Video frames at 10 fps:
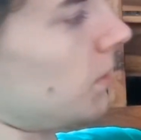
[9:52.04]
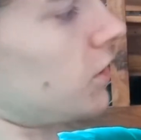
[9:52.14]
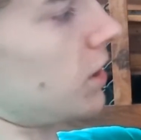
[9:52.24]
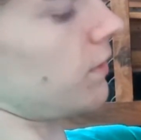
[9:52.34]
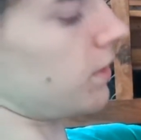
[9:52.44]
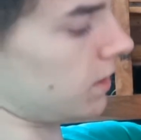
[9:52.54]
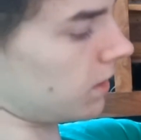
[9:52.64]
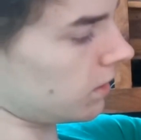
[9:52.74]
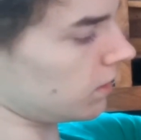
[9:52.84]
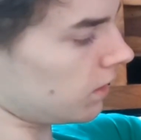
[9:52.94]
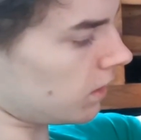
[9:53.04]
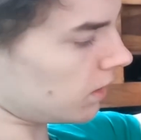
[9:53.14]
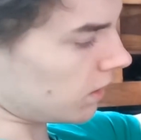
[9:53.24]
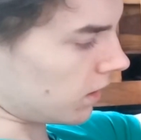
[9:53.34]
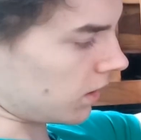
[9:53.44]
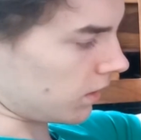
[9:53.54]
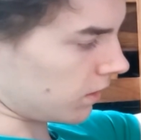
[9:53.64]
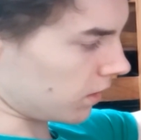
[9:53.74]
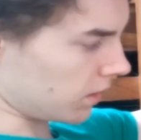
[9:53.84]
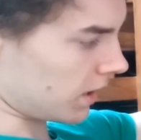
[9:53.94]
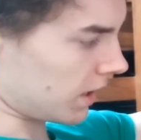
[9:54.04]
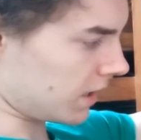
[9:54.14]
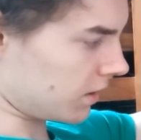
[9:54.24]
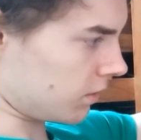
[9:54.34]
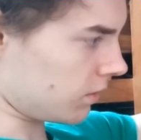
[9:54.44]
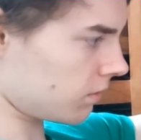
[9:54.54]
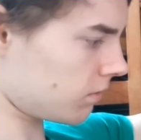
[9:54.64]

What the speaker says: much everything that I can do.